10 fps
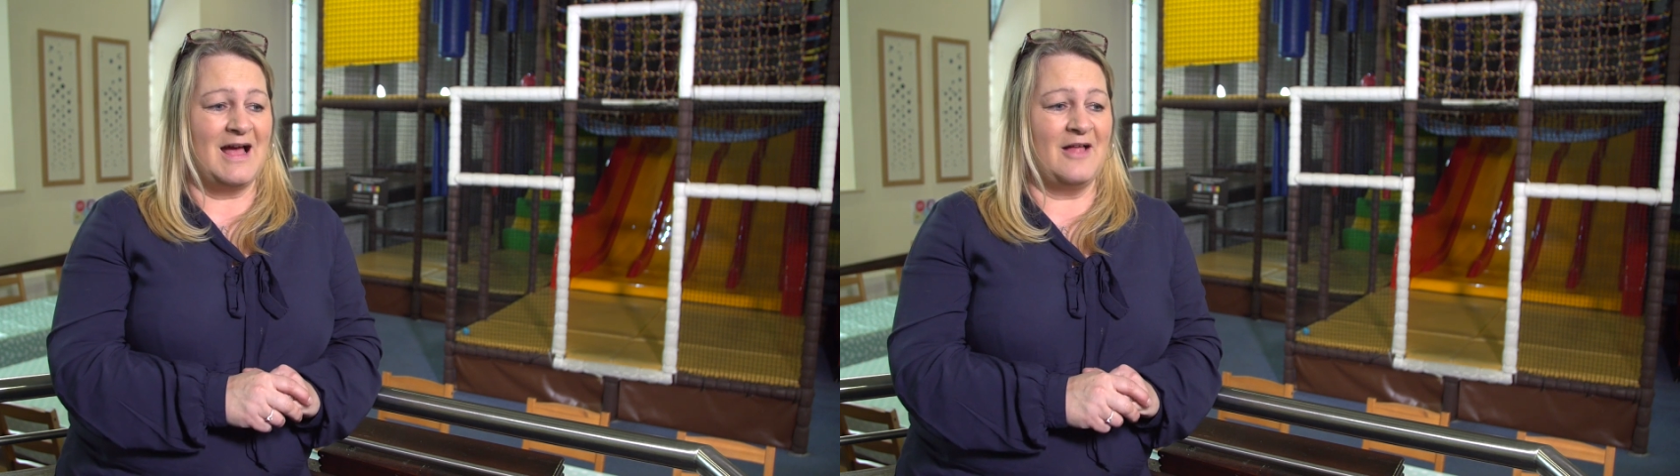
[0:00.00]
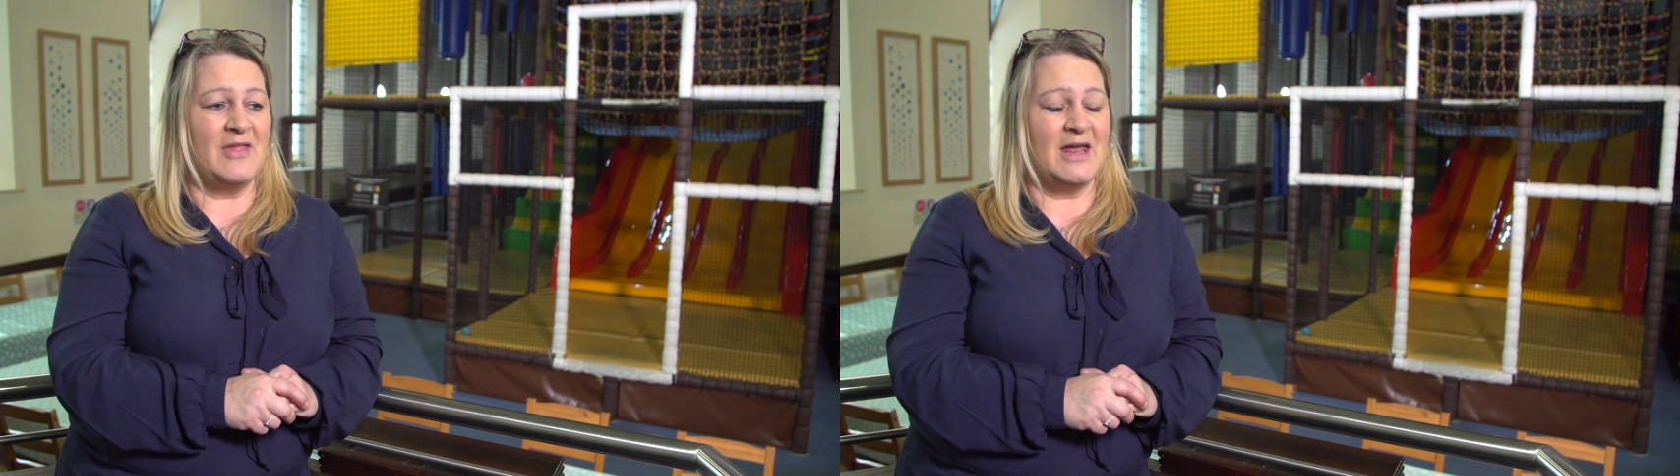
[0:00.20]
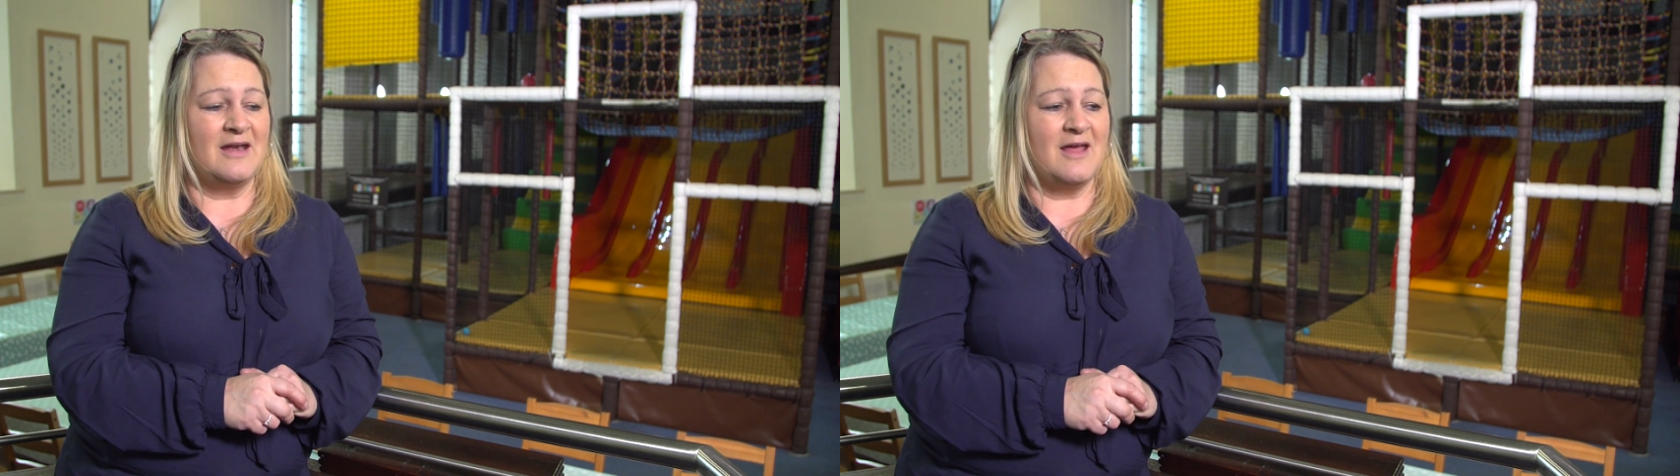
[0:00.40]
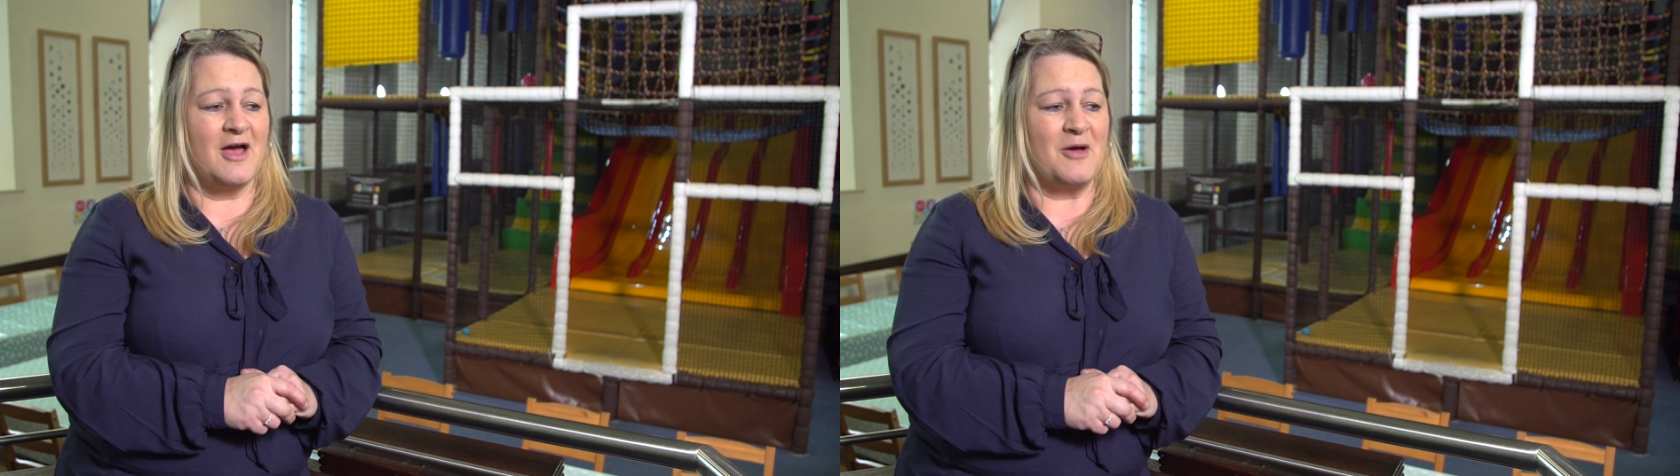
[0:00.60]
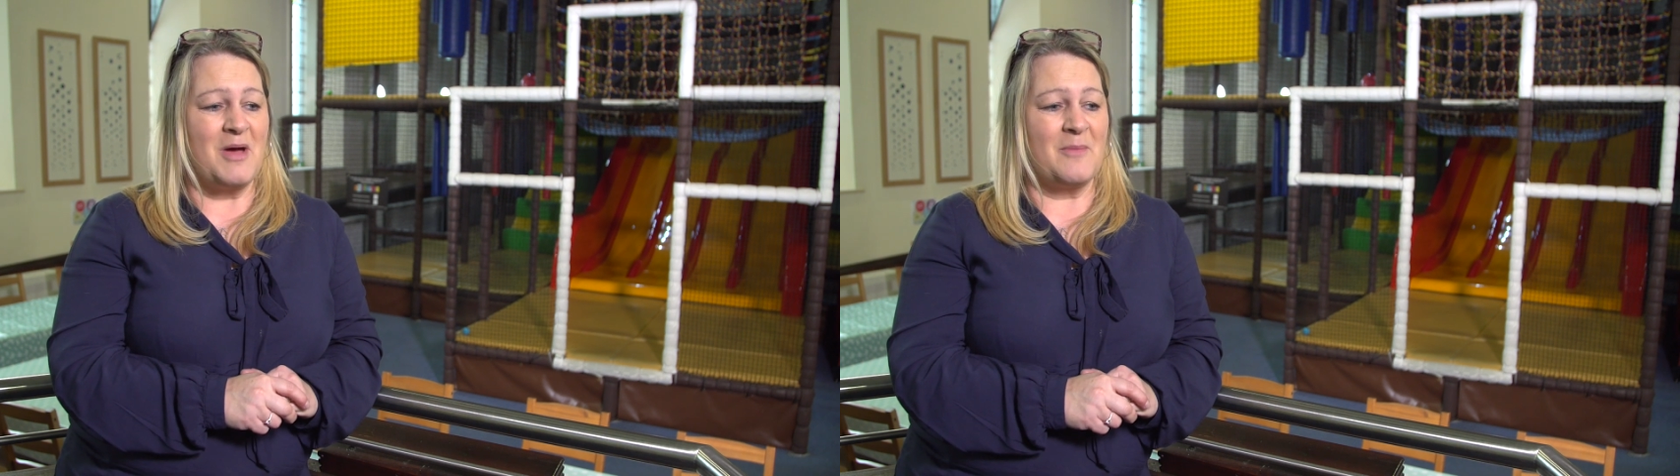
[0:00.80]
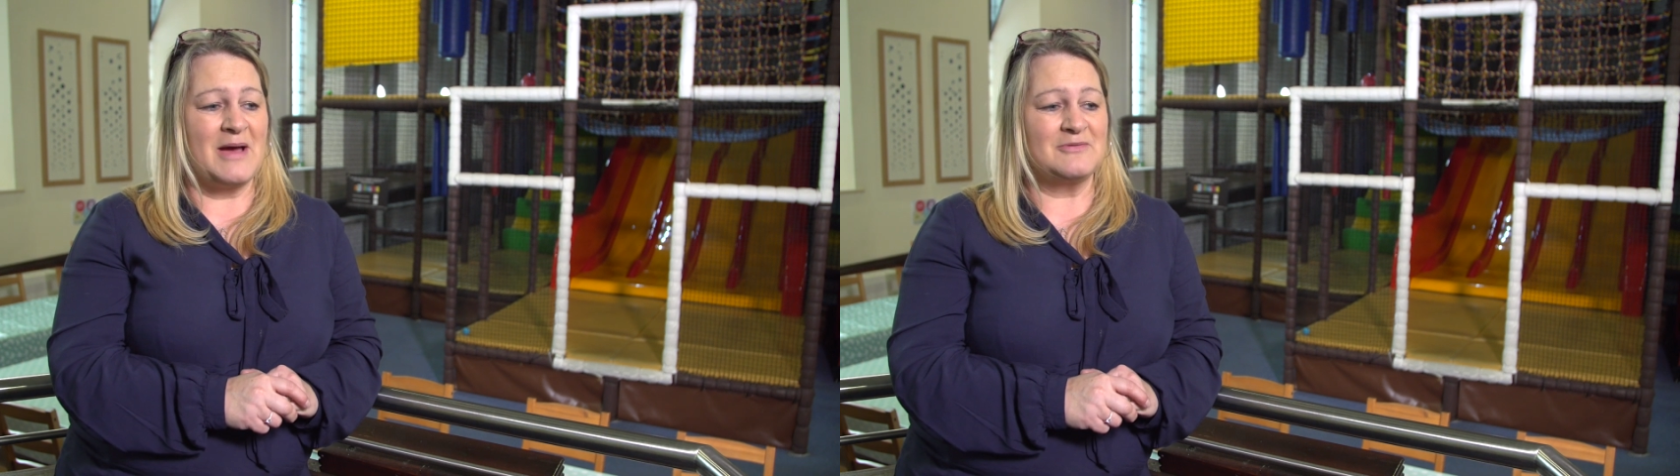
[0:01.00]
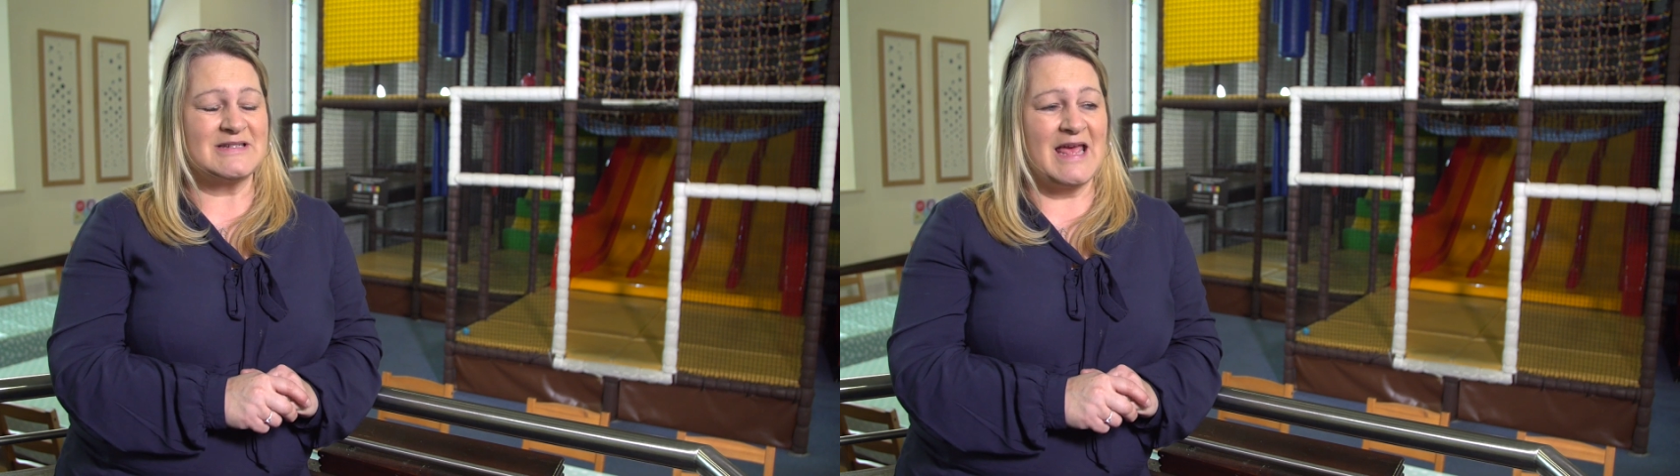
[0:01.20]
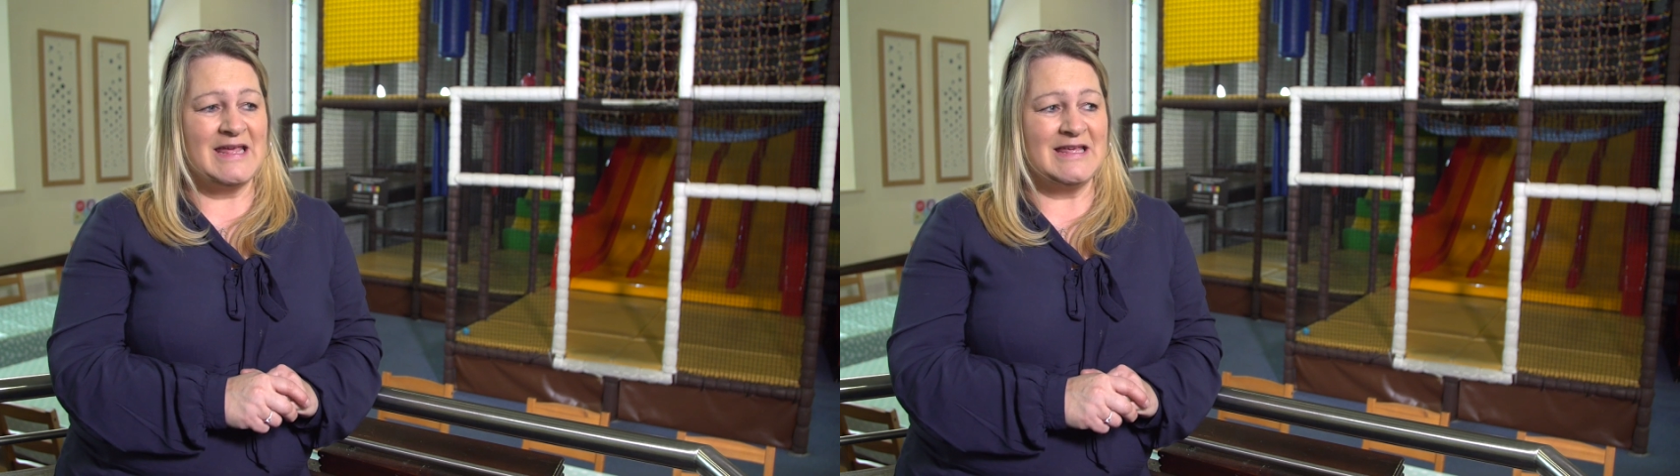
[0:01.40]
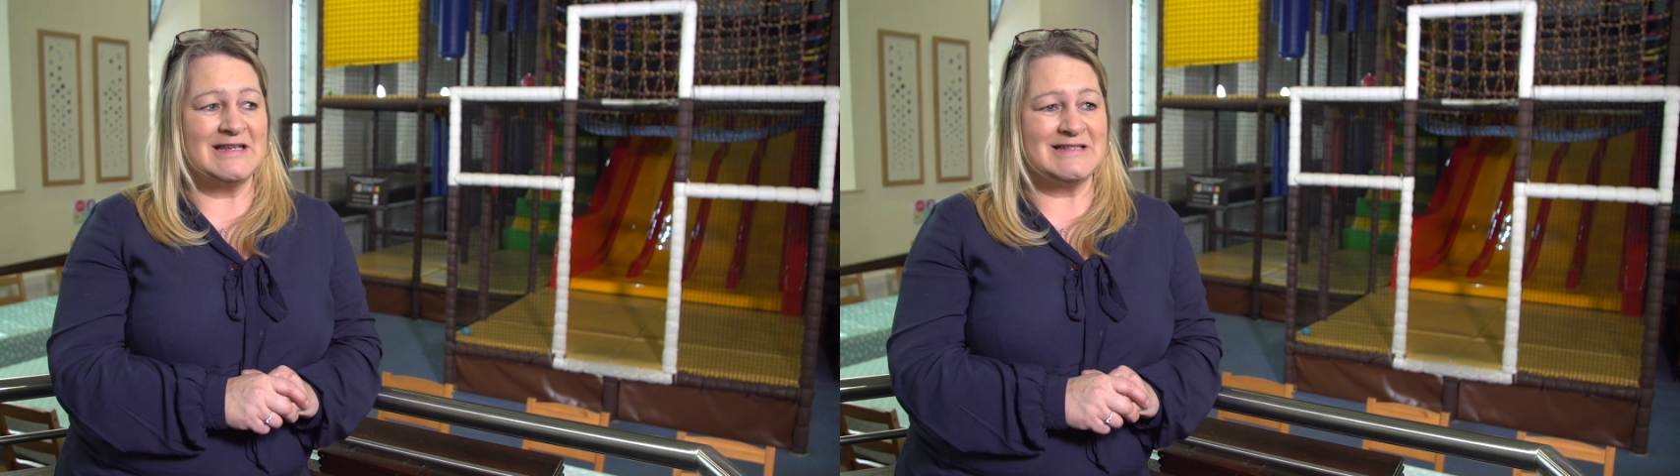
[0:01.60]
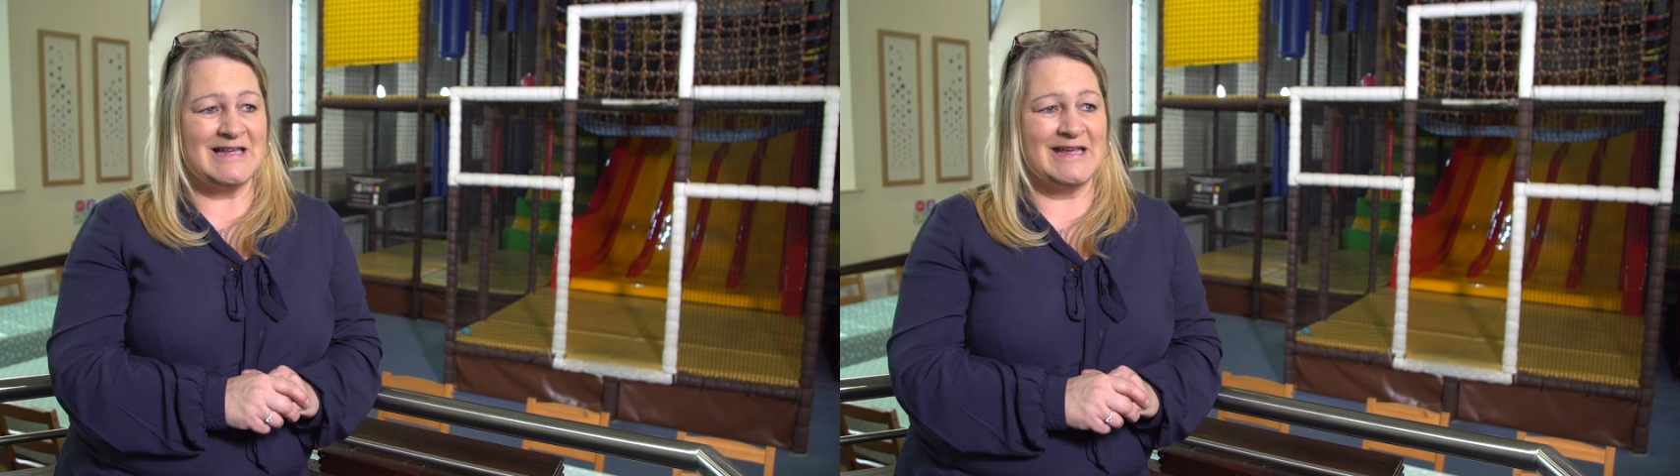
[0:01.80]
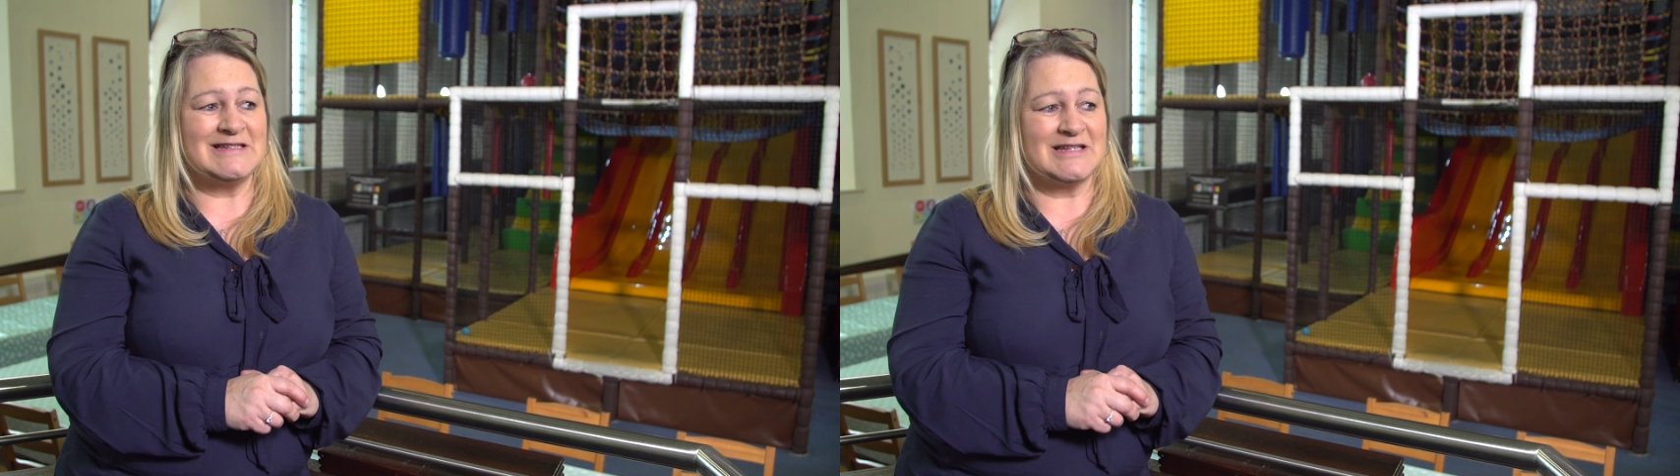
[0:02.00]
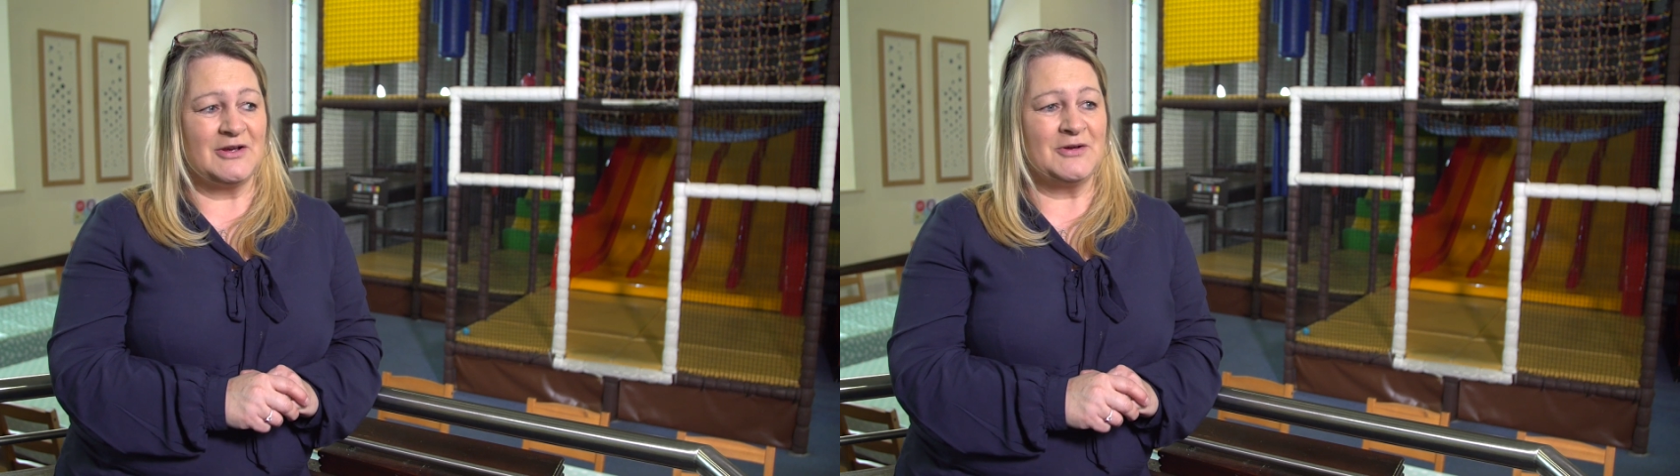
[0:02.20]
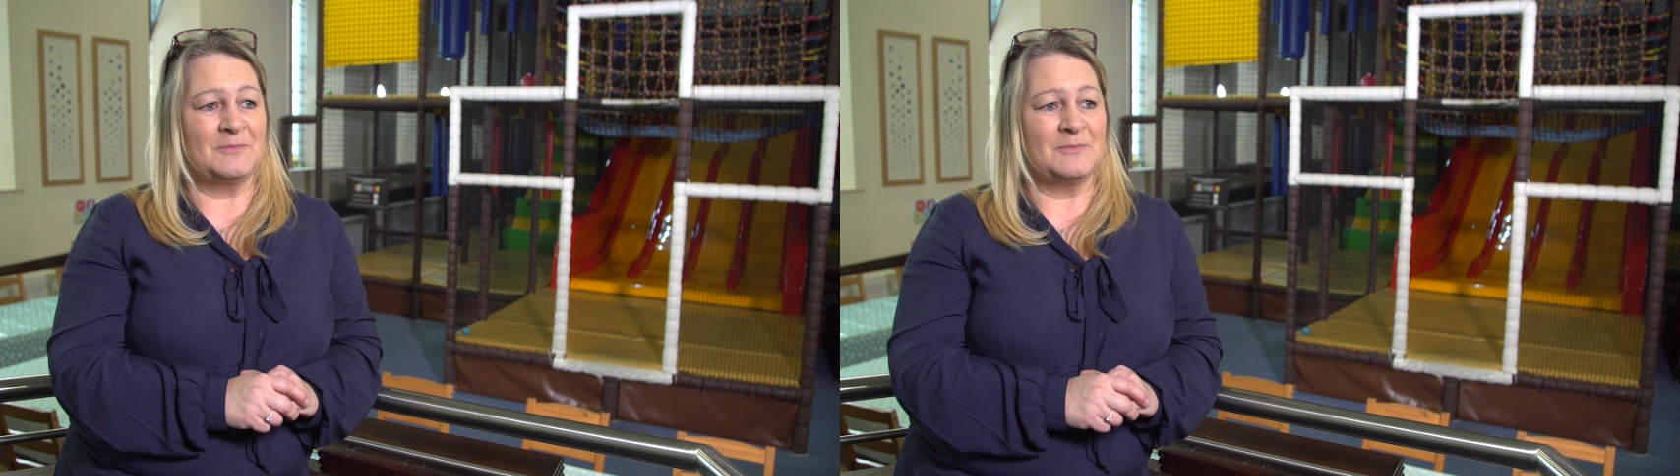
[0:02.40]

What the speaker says: And then about 8 years later,